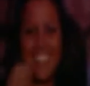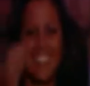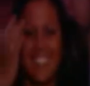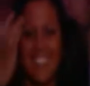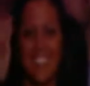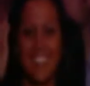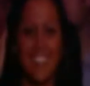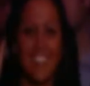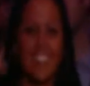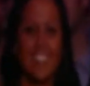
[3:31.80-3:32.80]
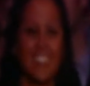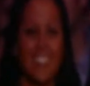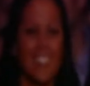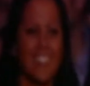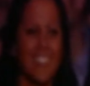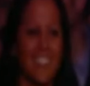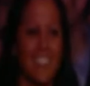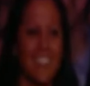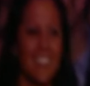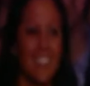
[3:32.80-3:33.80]

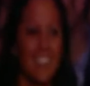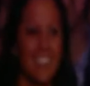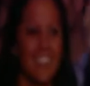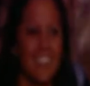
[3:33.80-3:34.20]
(silent)